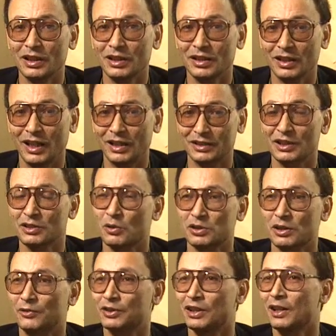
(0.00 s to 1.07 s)
Just
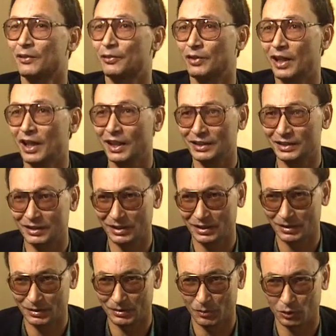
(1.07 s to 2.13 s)
before the air war,
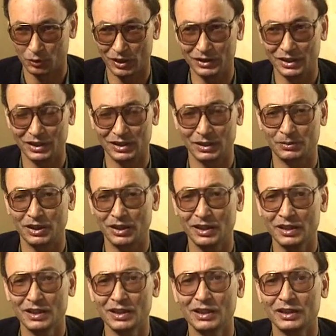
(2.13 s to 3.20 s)
it was
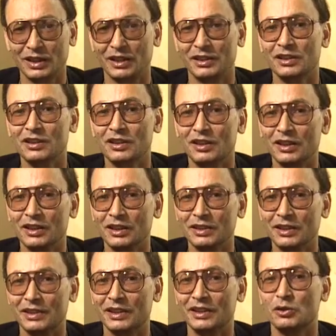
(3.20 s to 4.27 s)
like witnessing a
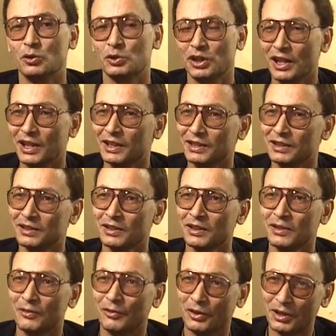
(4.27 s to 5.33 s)
scene from a film
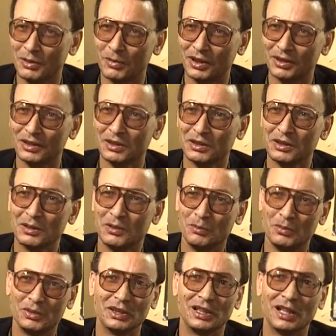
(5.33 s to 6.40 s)
of the Third World
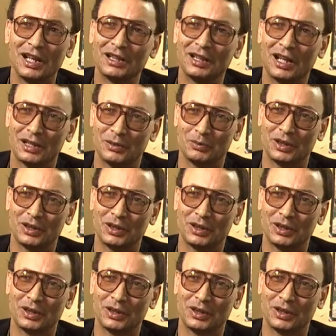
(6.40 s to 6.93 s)
War. I